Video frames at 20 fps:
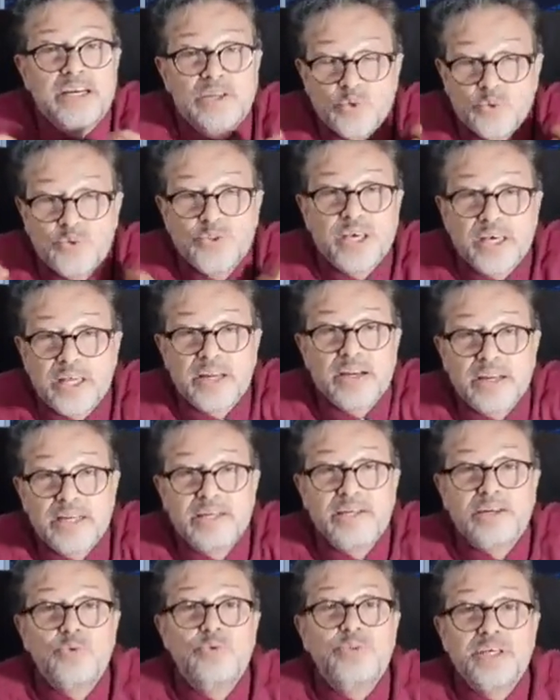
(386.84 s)

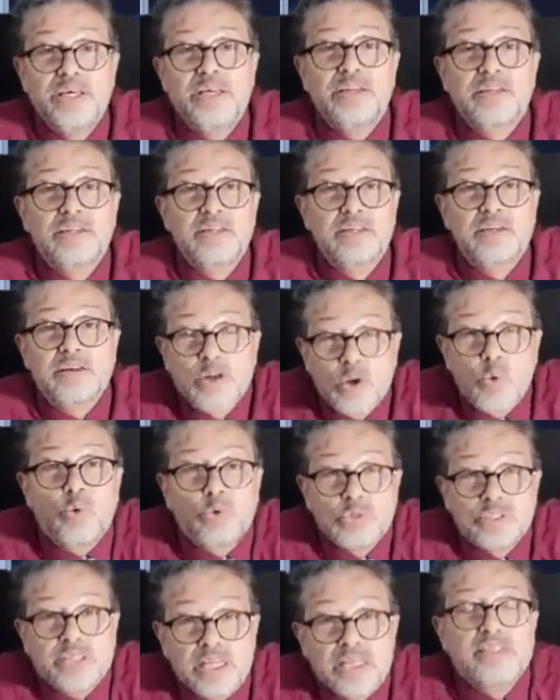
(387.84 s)
their
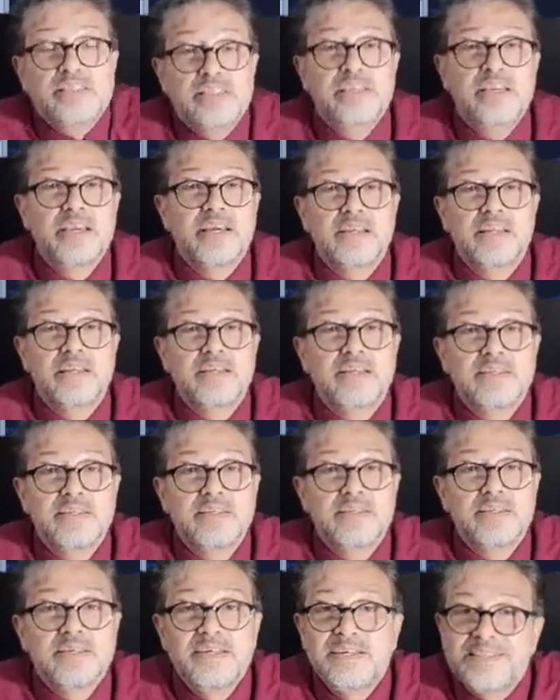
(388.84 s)
clothes and skin.
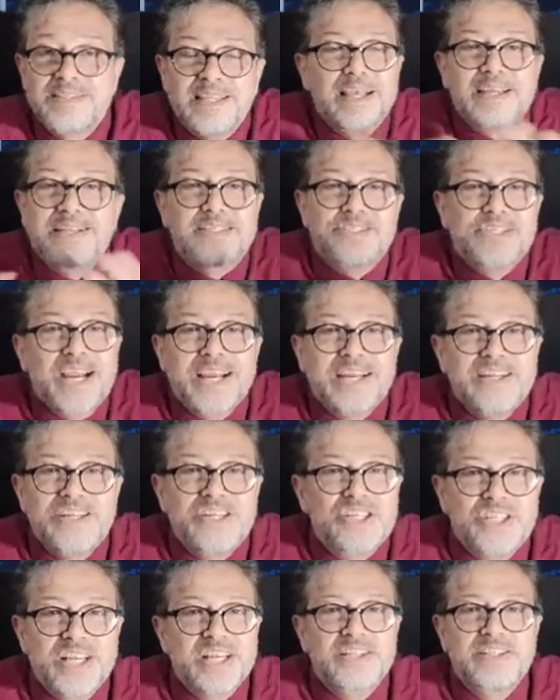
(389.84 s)
The
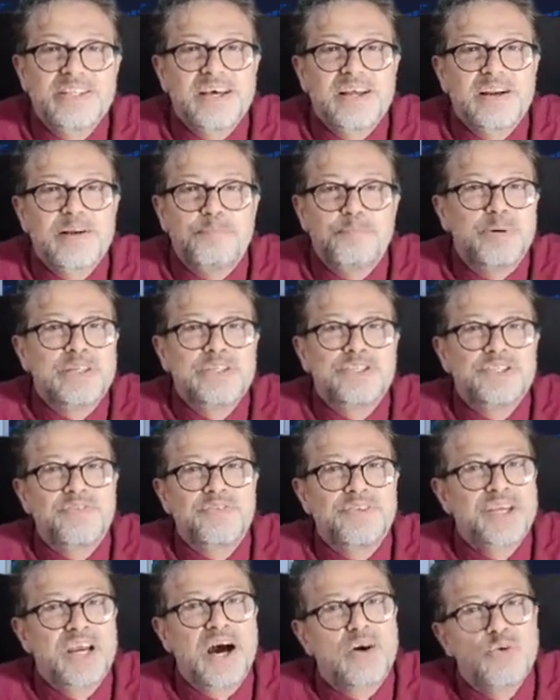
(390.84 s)
Chinese think they are a bunch
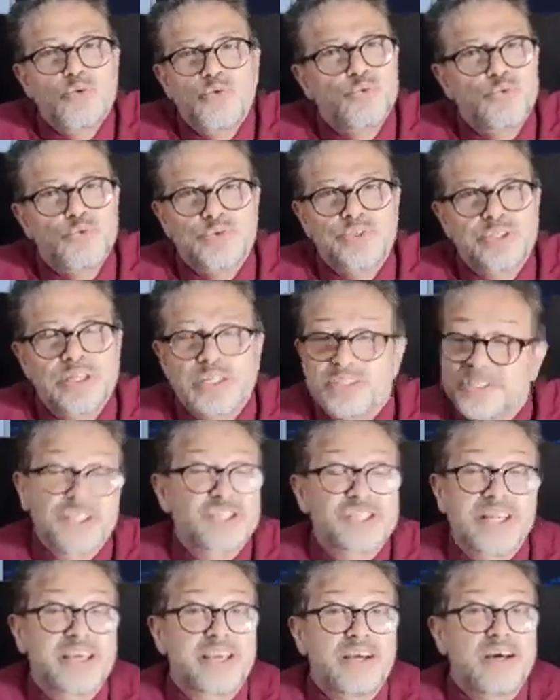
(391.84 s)
of yahoos, just
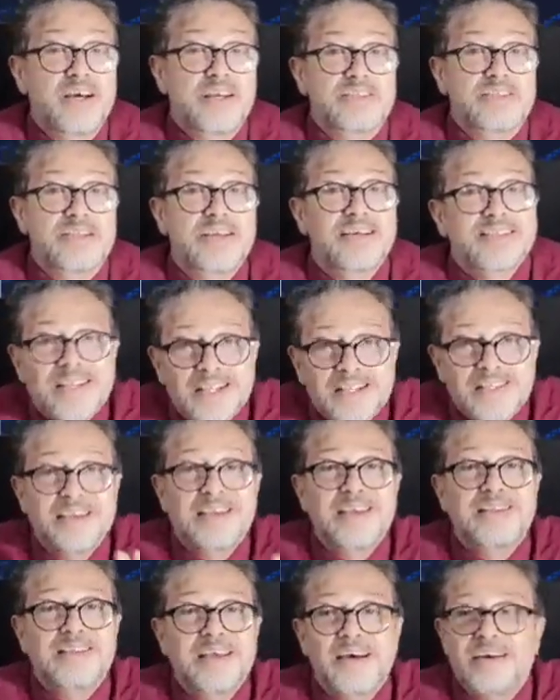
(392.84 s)
like us. They
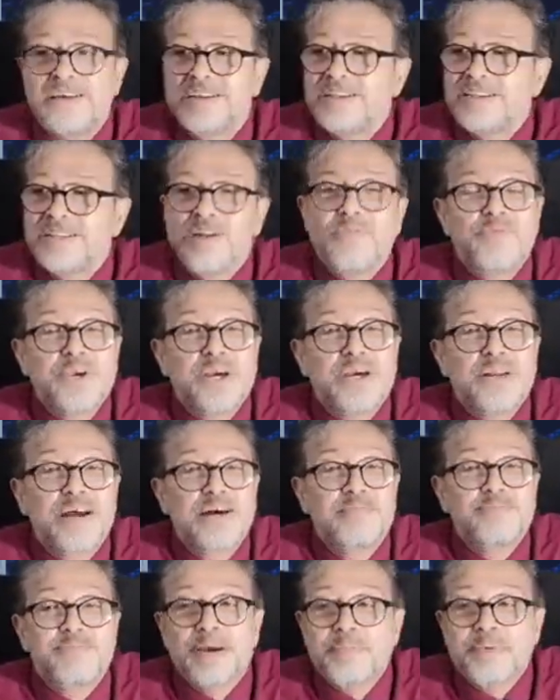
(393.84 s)
think
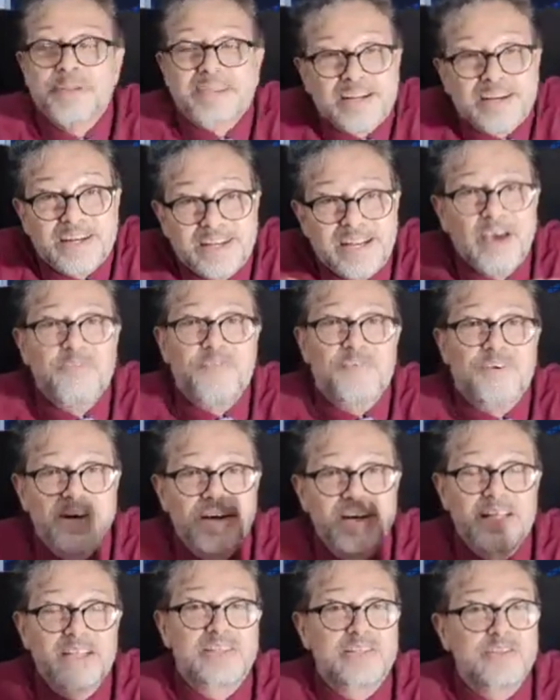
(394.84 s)
they
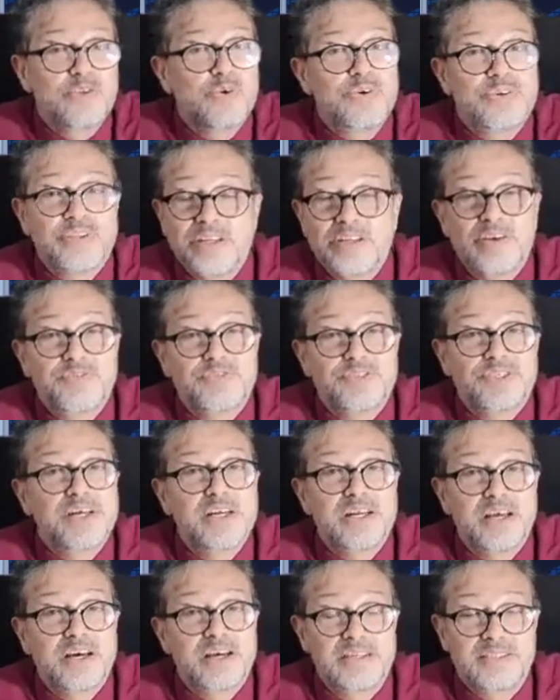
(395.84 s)
definitely don't think of Sri
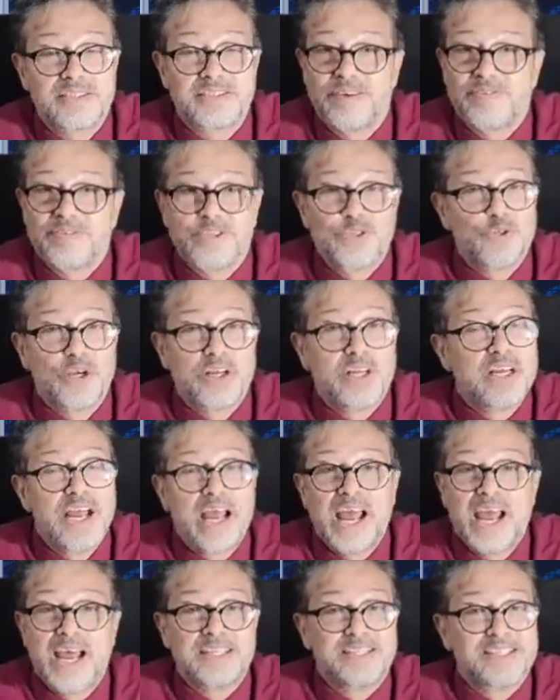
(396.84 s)
Lankans
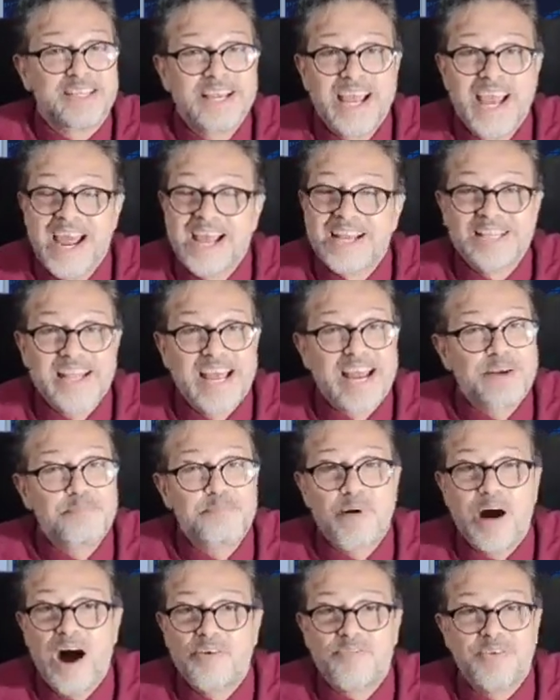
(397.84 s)
as at
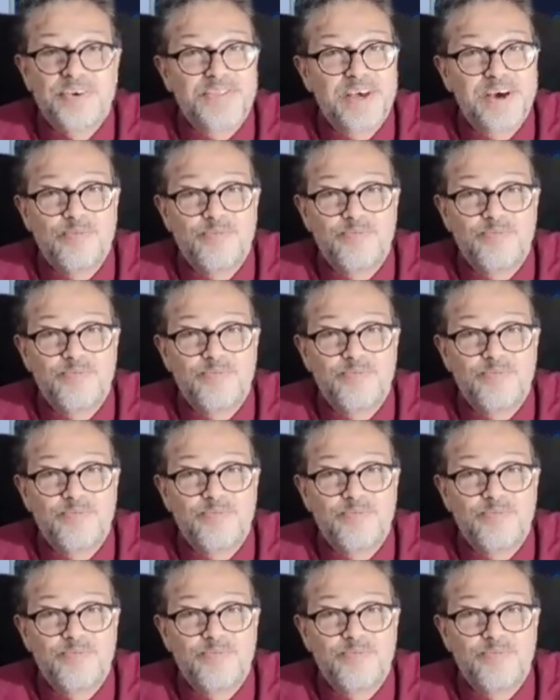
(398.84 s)
par with them,